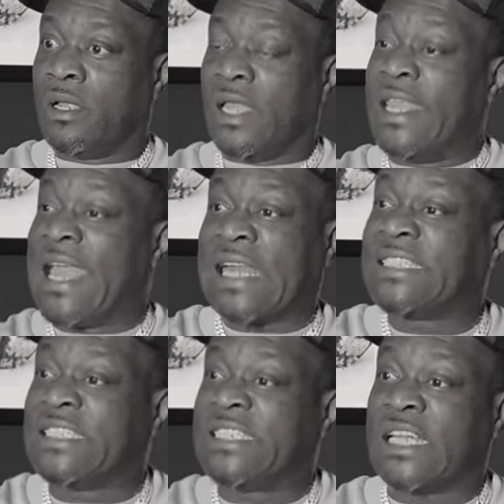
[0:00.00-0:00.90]
He got a
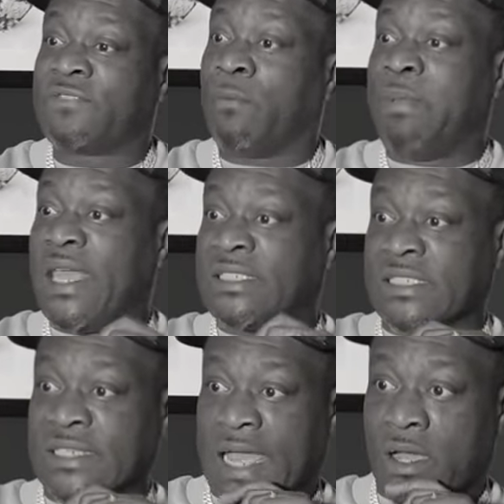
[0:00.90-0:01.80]
successful
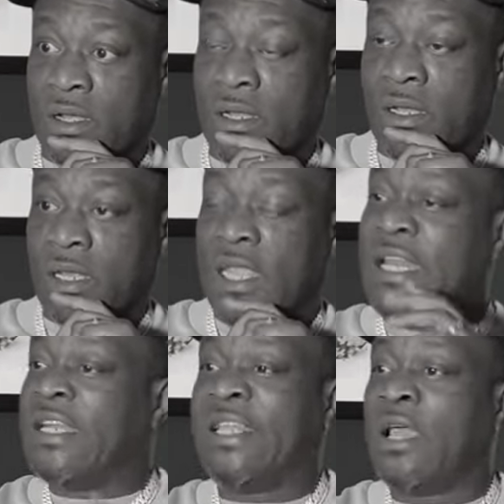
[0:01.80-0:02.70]
business now. He
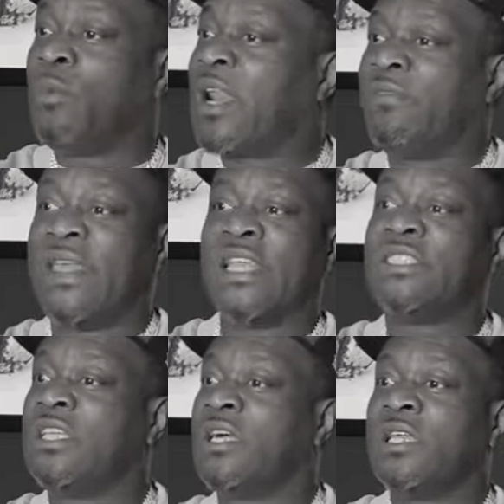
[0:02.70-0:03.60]
done did whatever it
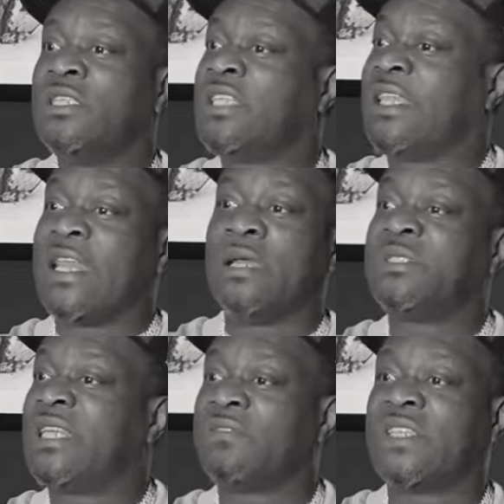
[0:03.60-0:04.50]
took to get
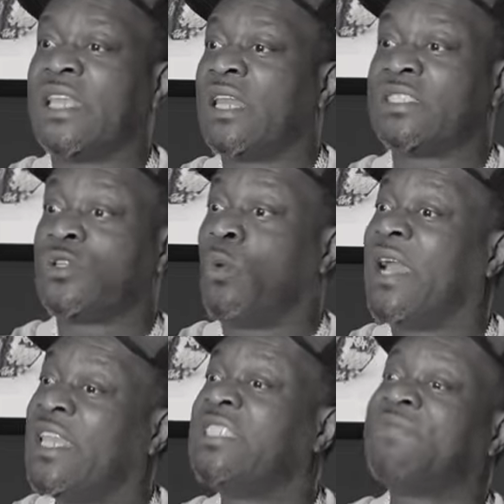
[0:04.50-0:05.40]
himself together to
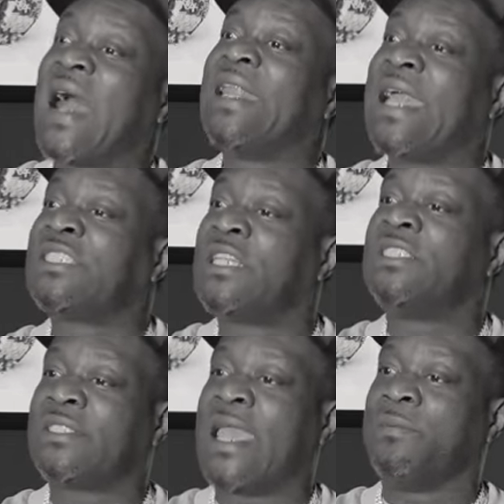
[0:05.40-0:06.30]
where he's financially
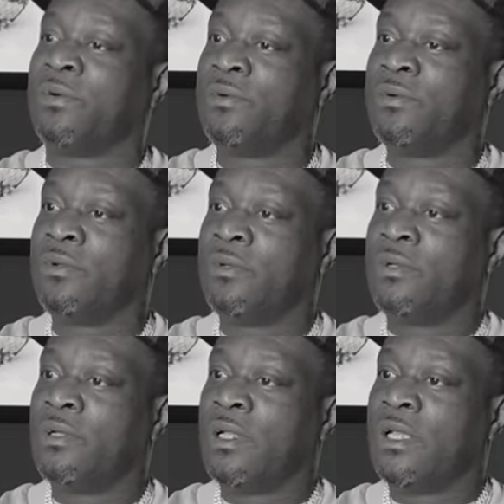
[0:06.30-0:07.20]
stable
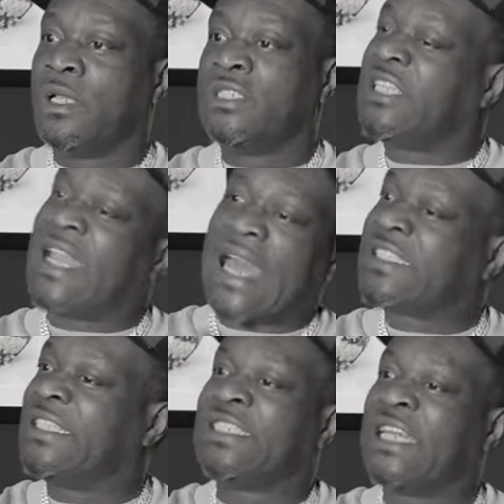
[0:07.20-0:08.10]
got
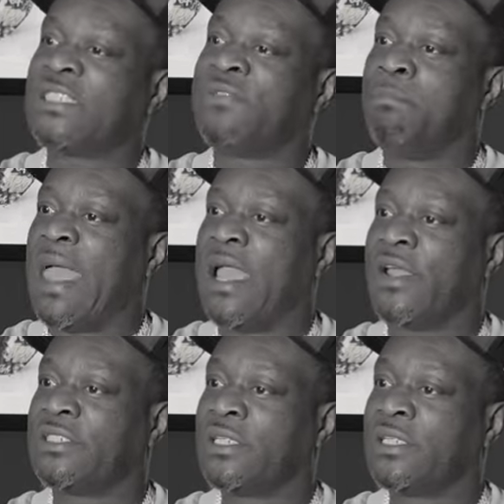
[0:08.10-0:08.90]
a successful marriage,